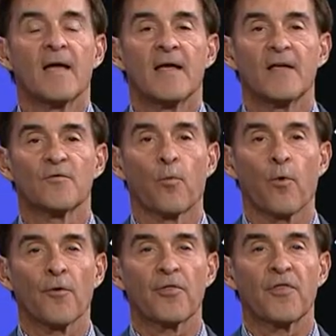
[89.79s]
He's
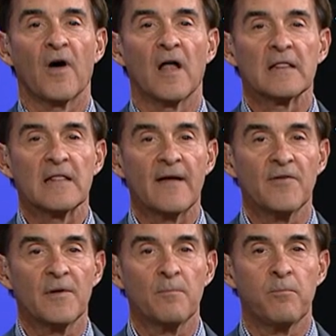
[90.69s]
worth
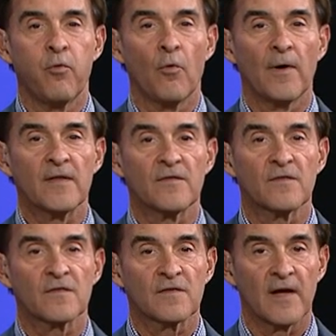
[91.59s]

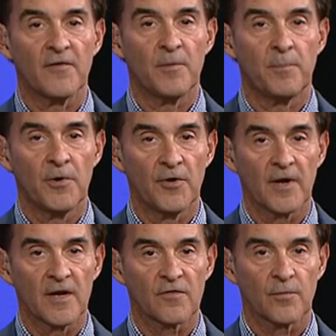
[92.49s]
11.7
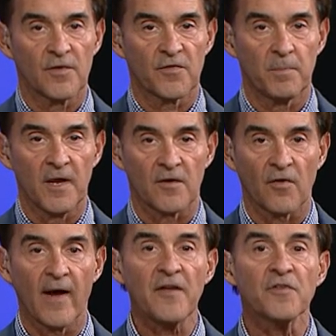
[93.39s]
billion as we speak.
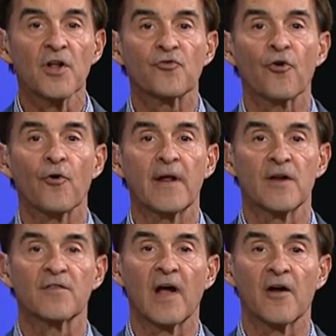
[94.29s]
So I asked an attorney
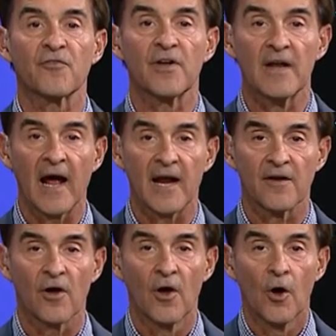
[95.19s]
in town
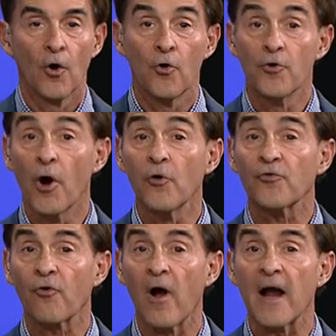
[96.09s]
tonight who knows
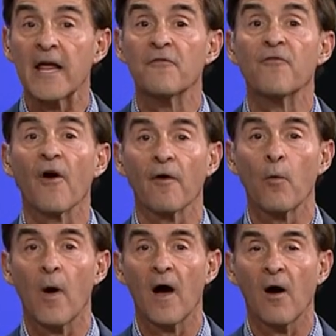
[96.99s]
Kroenke very
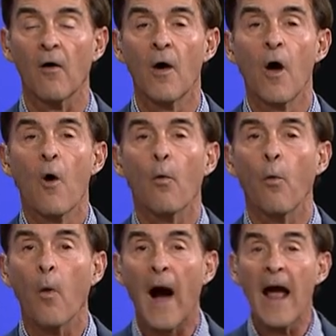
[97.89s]
well,
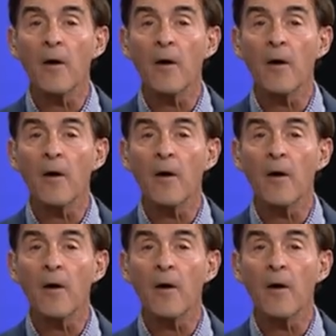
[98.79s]
why